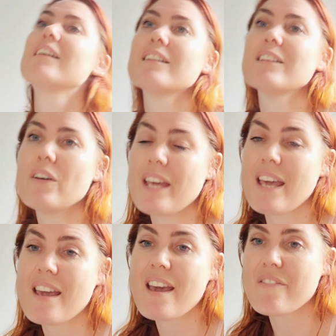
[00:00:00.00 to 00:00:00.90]

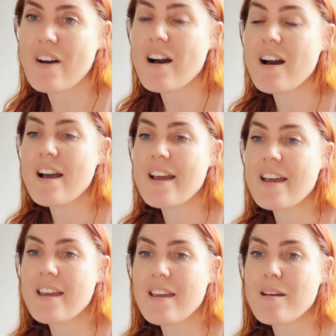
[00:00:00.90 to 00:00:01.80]
if
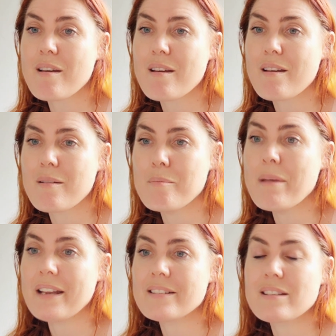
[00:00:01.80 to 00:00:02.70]
I
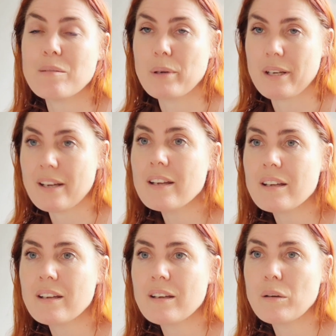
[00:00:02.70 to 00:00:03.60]
met somebody
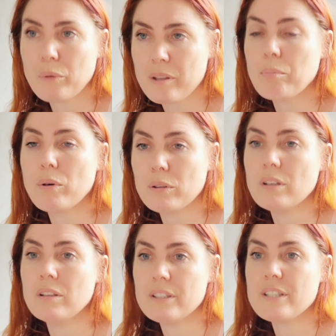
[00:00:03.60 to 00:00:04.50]
with a Paul
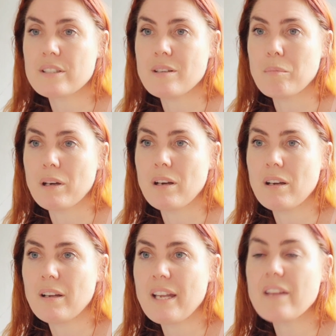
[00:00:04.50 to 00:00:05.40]
Erdős number,
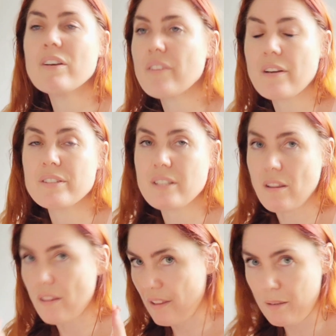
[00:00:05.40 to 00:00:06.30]
even if I was in
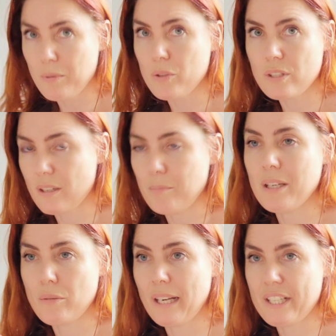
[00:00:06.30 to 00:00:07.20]
the most committed
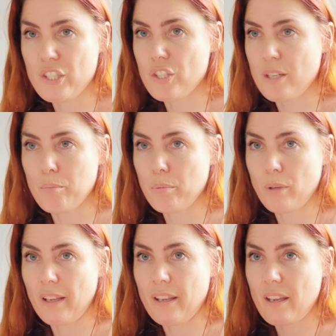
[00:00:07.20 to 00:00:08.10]
relationship
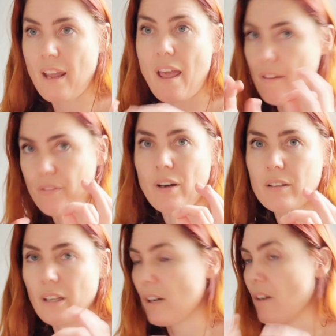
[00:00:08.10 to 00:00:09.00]
like ever,
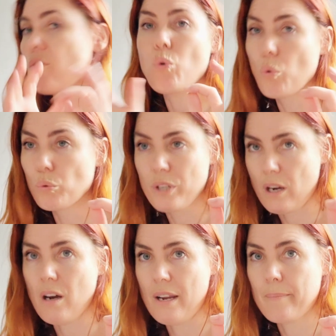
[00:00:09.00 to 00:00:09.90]
like of all
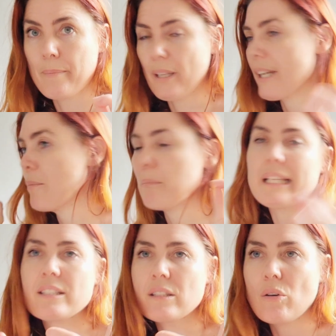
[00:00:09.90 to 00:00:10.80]
time, like complete
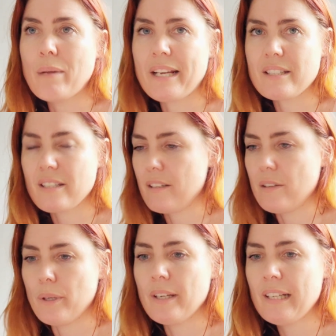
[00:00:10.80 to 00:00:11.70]
soulmates, and you
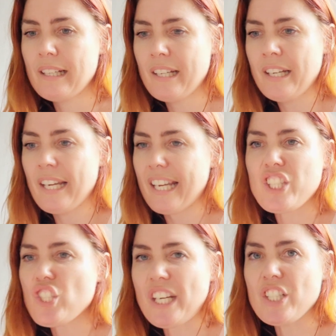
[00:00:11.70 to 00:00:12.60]
were
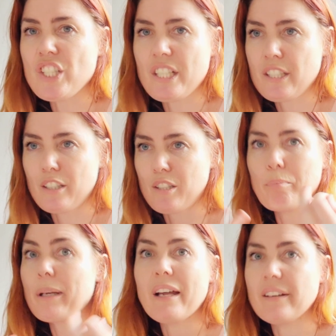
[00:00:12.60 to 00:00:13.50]
exchanged each other's
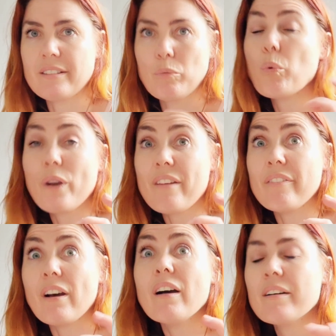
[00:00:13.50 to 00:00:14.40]
blood,
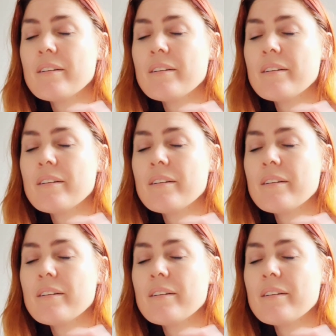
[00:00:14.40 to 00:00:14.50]
whatever,